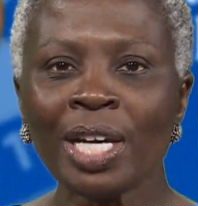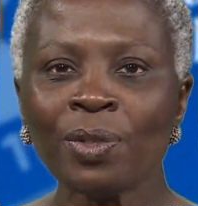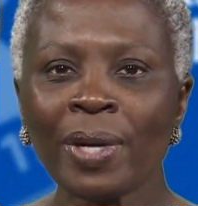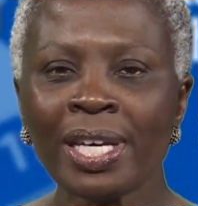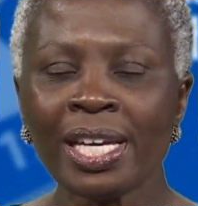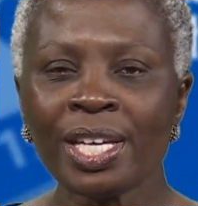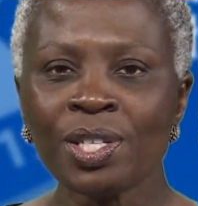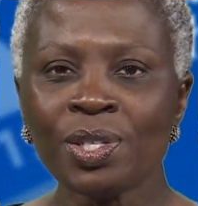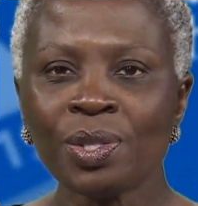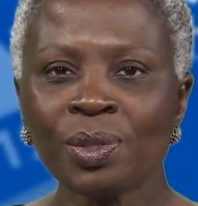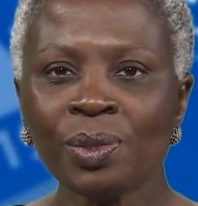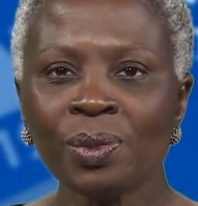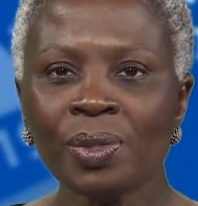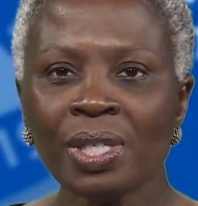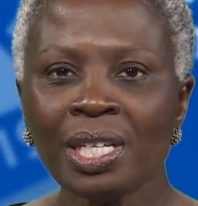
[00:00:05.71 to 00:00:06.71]

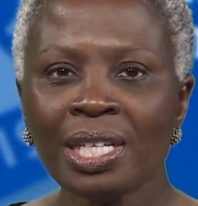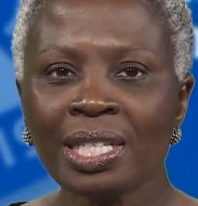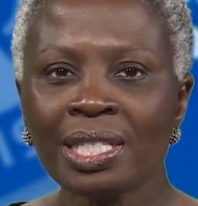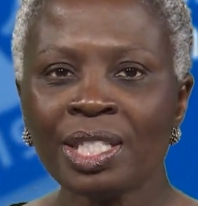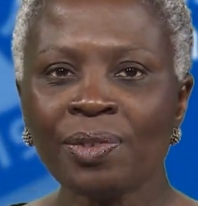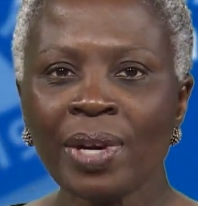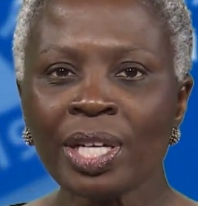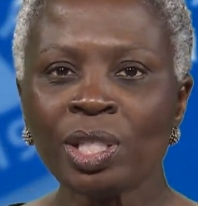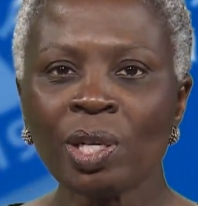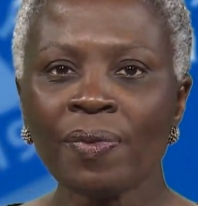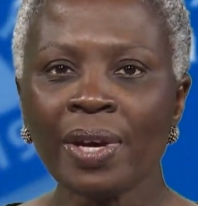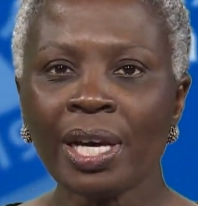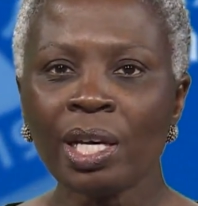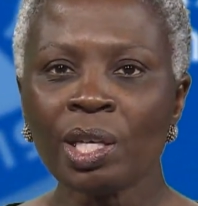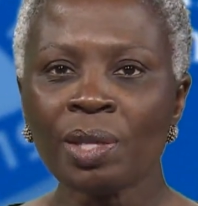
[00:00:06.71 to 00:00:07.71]
Addo-Ayensu, Director of
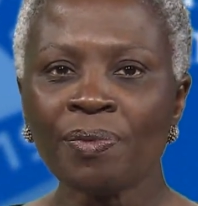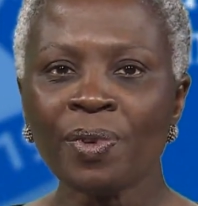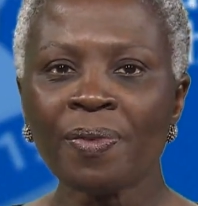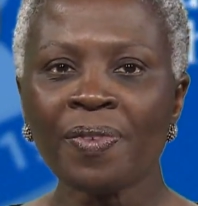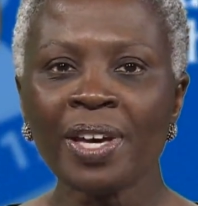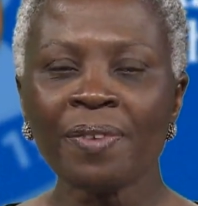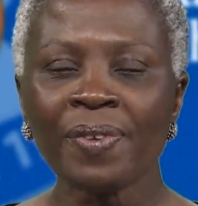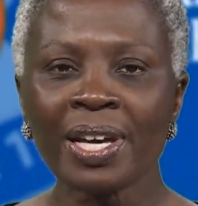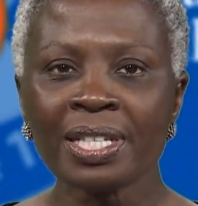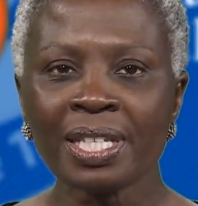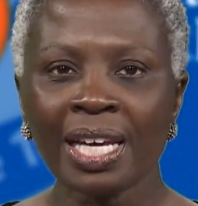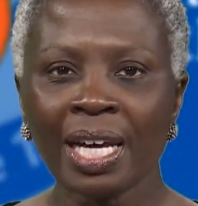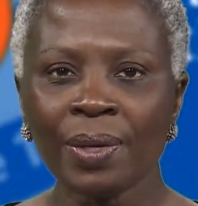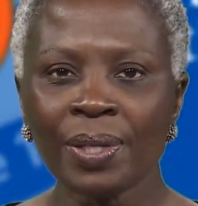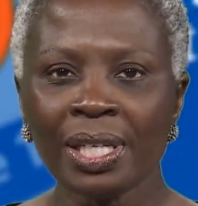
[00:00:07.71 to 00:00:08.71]
Health for Fairfax
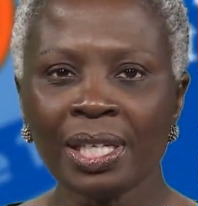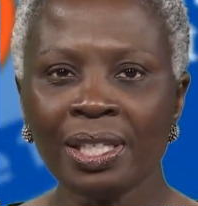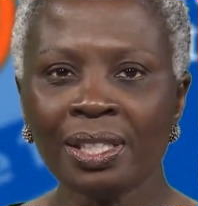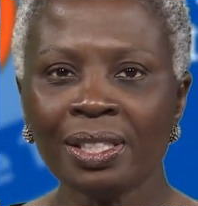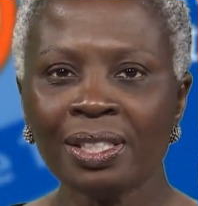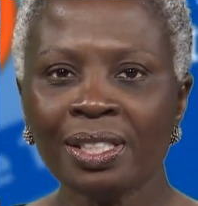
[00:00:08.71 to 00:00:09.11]
County.